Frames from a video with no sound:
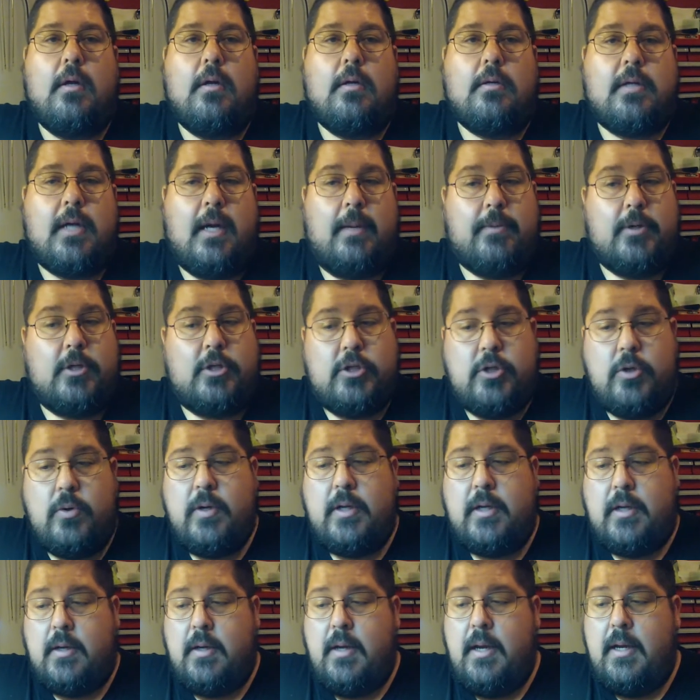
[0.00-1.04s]
type of
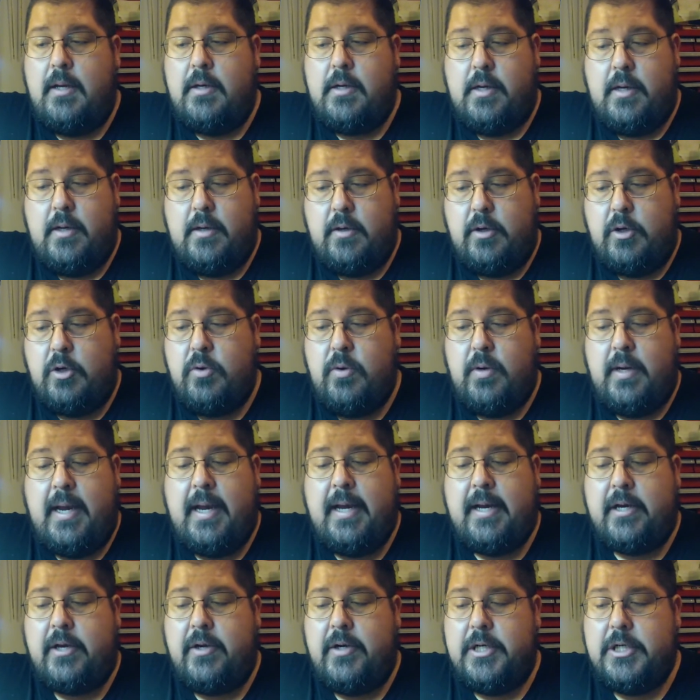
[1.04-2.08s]
shooting and get good
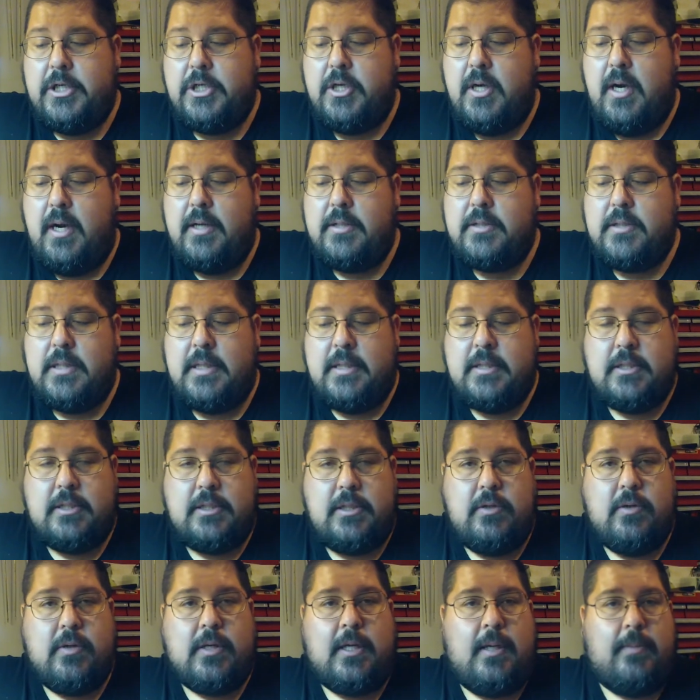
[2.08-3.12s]
accurate shots and
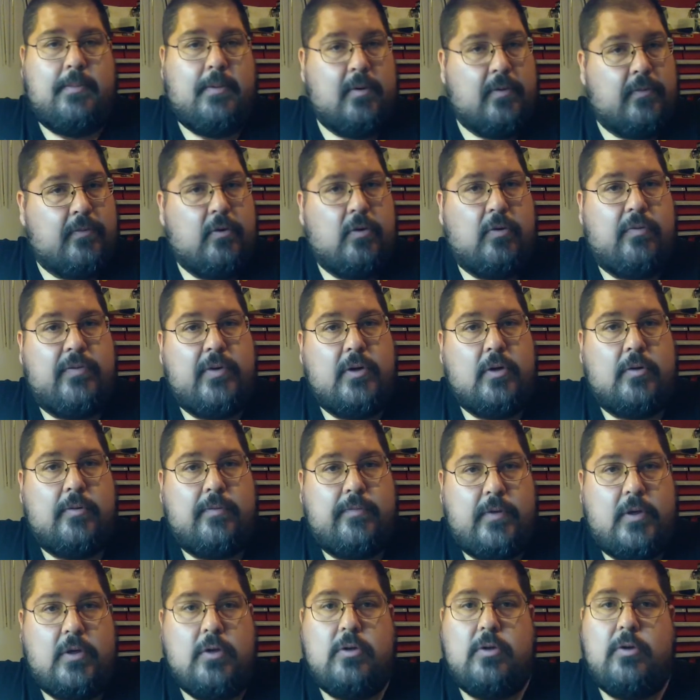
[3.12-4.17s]
still keep your full field of
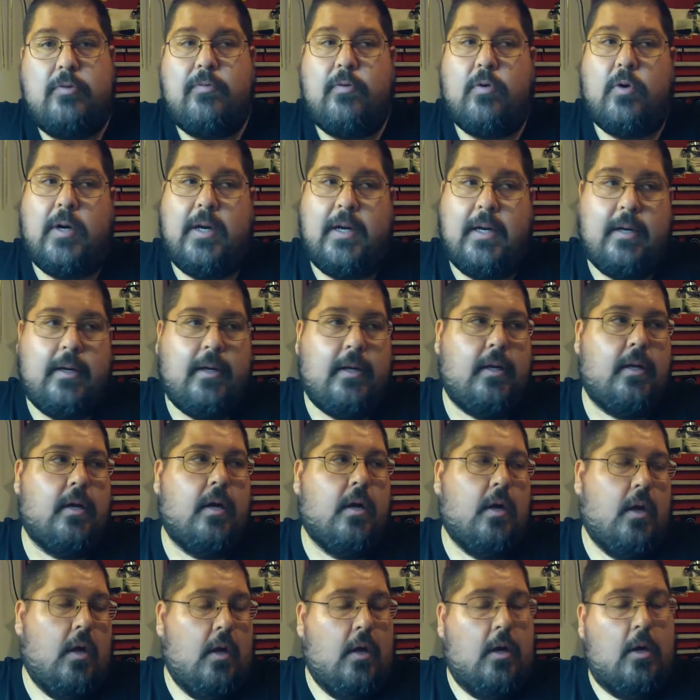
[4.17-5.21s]
view for any
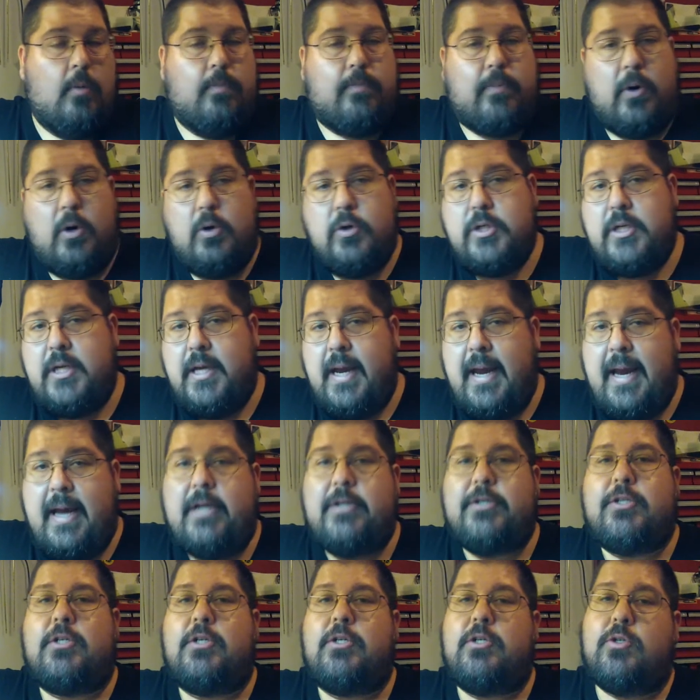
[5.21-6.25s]
approaching
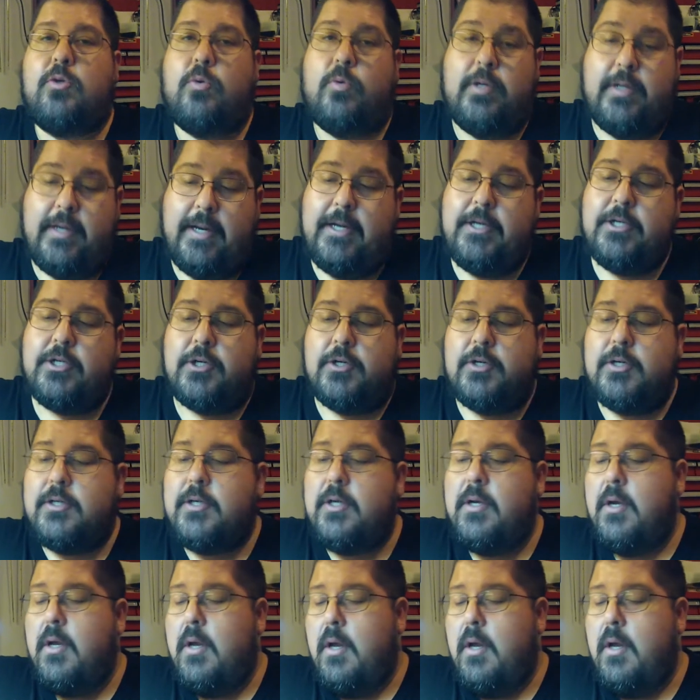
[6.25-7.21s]
hazards or dangers.